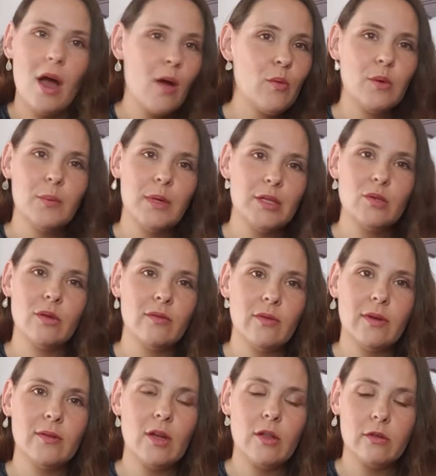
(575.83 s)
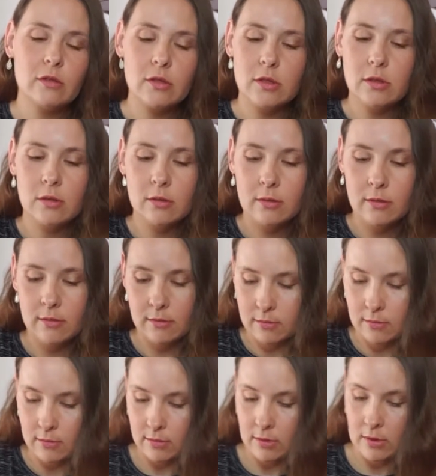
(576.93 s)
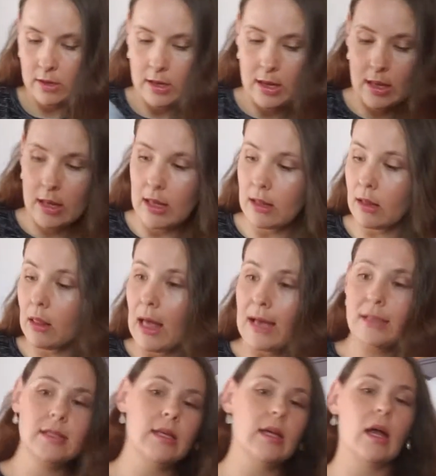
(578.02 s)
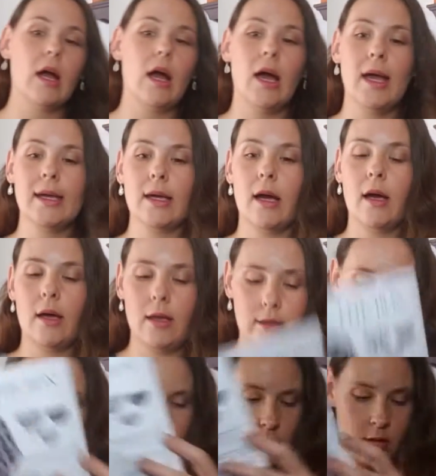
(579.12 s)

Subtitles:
I wouldn't pay $25. And the last thing I got